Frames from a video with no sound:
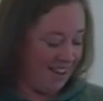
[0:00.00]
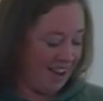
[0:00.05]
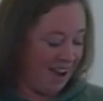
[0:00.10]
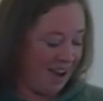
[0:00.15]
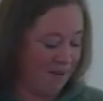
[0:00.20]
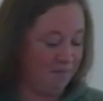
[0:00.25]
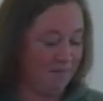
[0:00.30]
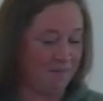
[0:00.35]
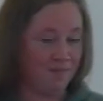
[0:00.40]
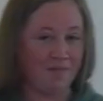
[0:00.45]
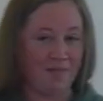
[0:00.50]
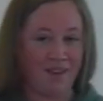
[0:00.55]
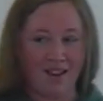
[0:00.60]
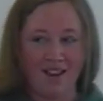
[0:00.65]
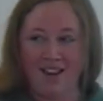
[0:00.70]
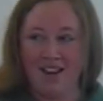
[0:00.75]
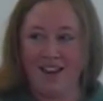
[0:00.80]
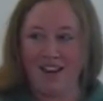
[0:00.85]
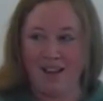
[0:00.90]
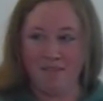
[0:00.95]
I'm,
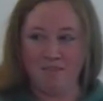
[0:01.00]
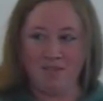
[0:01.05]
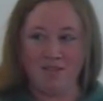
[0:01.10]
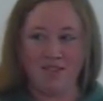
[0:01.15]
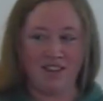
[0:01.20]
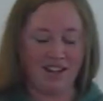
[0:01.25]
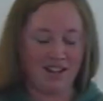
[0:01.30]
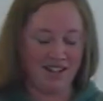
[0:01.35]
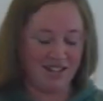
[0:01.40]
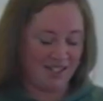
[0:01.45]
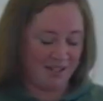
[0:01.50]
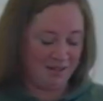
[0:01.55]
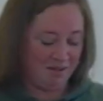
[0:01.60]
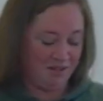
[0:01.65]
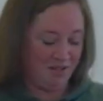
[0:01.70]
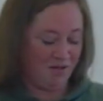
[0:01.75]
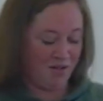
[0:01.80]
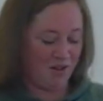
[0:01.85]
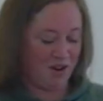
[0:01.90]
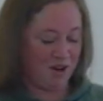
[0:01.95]
I'm thinking some of
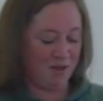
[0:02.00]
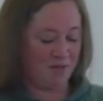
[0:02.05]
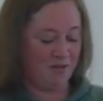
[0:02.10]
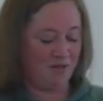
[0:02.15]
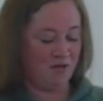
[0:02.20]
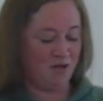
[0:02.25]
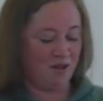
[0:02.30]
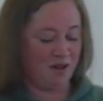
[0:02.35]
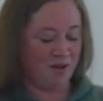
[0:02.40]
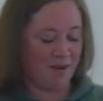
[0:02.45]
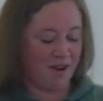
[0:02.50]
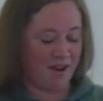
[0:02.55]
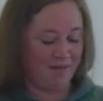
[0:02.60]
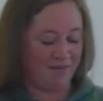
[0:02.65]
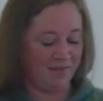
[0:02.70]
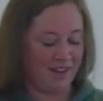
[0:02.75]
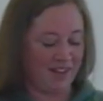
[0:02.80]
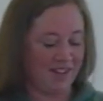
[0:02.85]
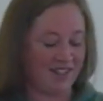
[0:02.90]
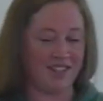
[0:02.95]
you have heard it before,
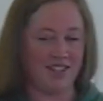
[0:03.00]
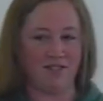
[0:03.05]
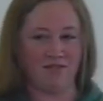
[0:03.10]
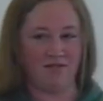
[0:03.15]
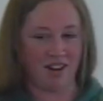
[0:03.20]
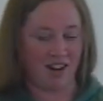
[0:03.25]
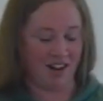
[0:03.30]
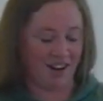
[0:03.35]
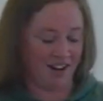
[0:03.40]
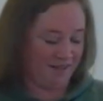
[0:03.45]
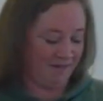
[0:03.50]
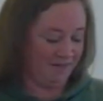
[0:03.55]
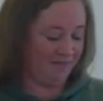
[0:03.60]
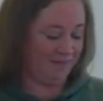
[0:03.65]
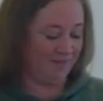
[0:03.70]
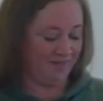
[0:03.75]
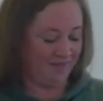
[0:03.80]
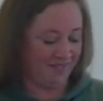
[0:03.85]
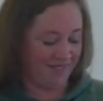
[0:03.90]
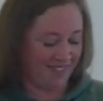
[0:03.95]
but it's still funny.
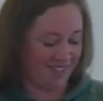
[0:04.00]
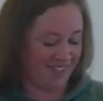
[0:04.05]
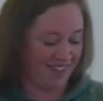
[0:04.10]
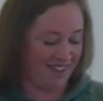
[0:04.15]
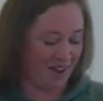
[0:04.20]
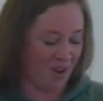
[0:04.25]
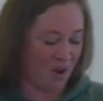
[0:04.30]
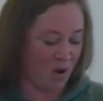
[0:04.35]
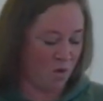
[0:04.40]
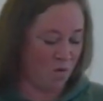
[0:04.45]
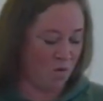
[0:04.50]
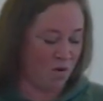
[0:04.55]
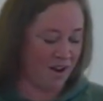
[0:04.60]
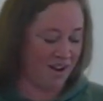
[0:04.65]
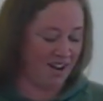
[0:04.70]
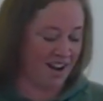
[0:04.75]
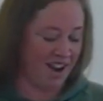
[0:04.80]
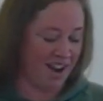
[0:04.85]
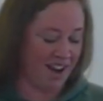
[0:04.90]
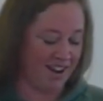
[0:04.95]

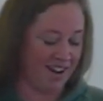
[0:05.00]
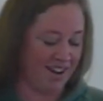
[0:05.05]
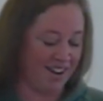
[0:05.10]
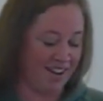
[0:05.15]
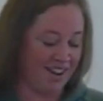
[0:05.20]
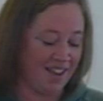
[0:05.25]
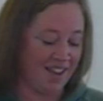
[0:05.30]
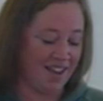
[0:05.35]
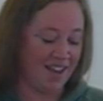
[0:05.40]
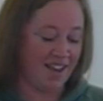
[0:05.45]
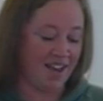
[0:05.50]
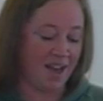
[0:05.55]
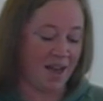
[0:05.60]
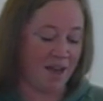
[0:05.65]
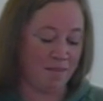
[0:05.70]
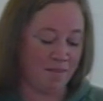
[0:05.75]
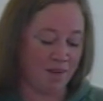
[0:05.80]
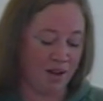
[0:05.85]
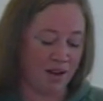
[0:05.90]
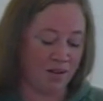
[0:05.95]
One night, a
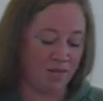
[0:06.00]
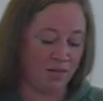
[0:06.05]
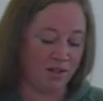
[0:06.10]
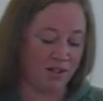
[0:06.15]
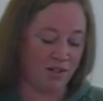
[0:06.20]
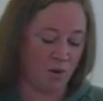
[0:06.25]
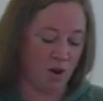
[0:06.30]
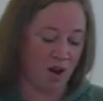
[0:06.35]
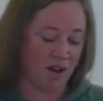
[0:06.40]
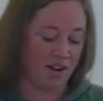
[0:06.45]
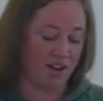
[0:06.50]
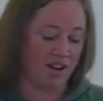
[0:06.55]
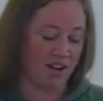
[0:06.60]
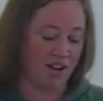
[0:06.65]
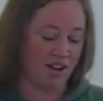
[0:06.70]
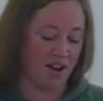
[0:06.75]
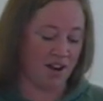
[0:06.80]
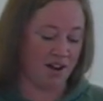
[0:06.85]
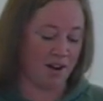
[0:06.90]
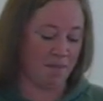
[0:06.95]
man was walking
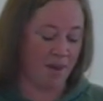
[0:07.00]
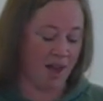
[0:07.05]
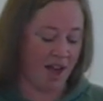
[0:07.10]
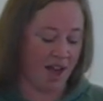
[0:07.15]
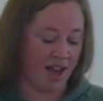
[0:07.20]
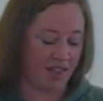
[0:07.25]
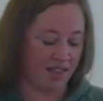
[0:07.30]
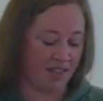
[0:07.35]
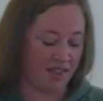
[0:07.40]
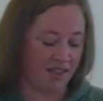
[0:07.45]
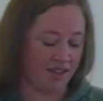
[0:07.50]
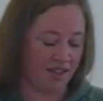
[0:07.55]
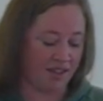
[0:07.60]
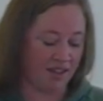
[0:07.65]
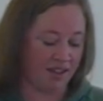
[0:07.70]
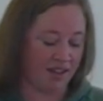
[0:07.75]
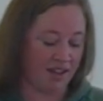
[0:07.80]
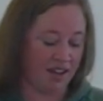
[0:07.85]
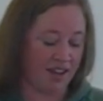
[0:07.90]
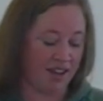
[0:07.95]
along a path.
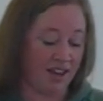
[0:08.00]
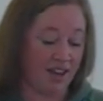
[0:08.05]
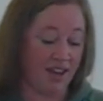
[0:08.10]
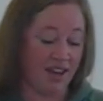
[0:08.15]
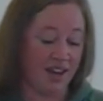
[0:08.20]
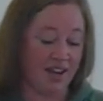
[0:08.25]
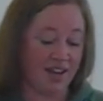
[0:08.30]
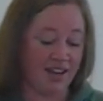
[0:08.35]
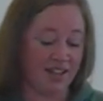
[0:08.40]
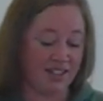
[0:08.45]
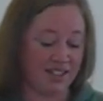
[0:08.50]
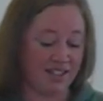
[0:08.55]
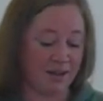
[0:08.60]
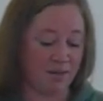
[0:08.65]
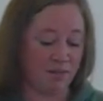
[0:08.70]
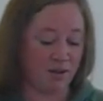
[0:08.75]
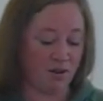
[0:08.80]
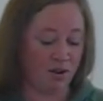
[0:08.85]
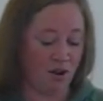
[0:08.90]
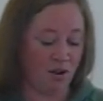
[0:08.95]
He
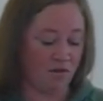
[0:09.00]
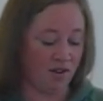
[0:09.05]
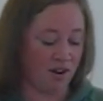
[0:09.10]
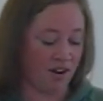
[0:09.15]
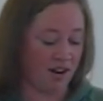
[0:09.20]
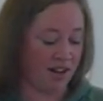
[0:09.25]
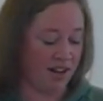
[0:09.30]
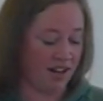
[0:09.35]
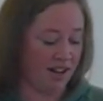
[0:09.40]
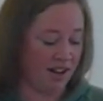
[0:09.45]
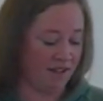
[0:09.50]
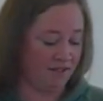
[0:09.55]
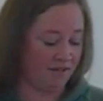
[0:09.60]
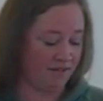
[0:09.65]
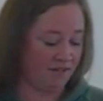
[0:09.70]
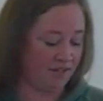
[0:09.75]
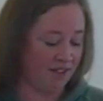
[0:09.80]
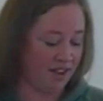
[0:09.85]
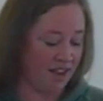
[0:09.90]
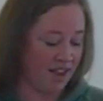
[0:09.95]
stumbled over a
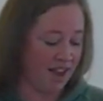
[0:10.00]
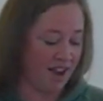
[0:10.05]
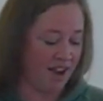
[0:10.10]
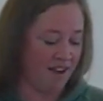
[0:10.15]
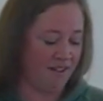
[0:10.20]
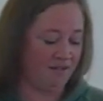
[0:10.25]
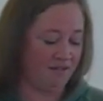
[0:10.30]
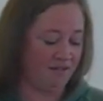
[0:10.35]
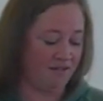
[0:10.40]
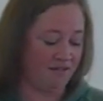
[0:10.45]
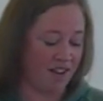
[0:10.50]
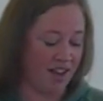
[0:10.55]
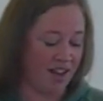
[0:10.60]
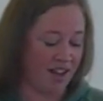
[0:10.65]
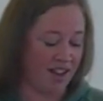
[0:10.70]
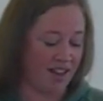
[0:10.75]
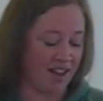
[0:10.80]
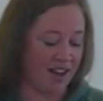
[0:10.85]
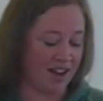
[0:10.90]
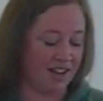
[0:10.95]
cliff and
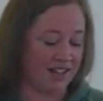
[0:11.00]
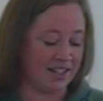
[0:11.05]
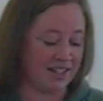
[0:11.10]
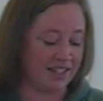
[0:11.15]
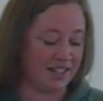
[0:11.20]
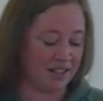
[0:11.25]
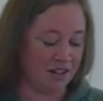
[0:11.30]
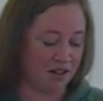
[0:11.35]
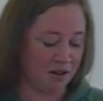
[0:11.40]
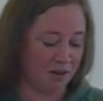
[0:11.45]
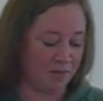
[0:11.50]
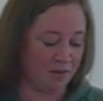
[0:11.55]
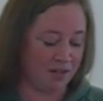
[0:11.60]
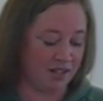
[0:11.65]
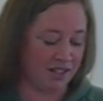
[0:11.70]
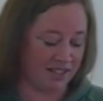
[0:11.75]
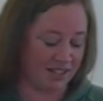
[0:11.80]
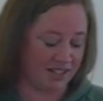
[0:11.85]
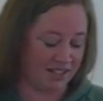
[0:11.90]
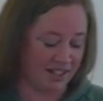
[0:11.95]
fell a considerable
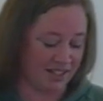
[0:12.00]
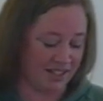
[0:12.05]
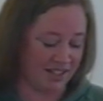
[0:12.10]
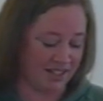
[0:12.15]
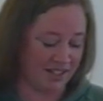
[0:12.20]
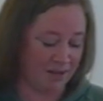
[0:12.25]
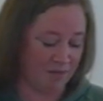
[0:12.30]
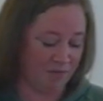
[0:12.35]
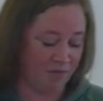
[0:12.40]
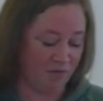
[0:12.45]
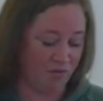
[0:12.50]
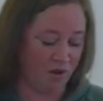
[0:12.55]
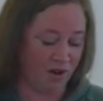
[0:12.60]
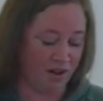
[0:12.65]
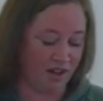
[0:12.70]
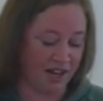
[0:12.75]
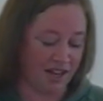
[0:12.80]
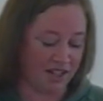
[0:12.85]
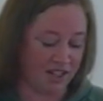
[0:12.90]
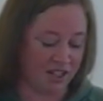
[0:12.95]
distance before
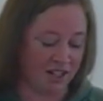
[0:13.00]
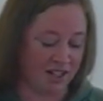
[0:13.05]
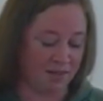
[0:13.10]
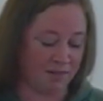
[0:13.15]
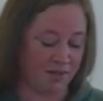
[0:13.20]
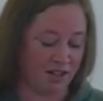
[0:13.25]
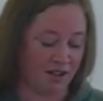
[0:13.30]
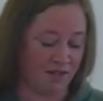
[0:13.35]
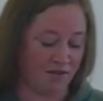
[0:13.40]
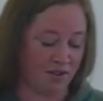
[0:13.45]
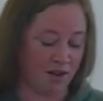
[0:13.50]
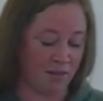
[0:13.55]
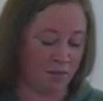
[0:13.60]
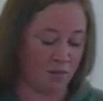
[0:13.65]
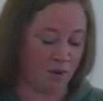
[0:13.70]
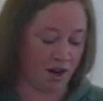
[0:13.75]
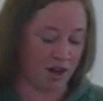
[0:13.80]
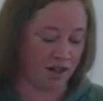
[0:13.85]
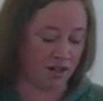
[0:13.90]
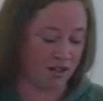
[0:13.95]
catching himself on a
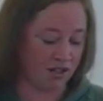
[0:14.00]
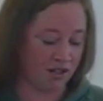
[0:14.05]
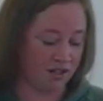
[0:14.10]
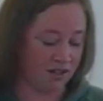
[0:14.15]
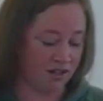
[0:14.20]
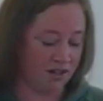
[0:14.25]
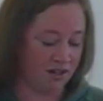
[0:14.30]
branch.